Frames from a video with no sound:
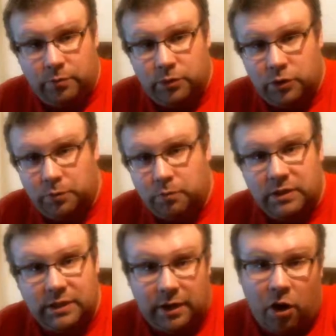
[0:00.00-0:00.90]
It's
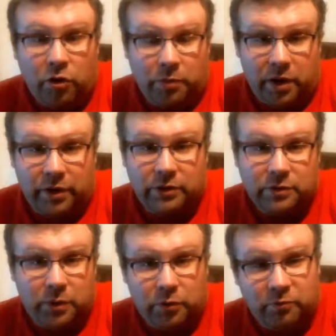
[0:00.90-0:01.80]
got all the Marios, both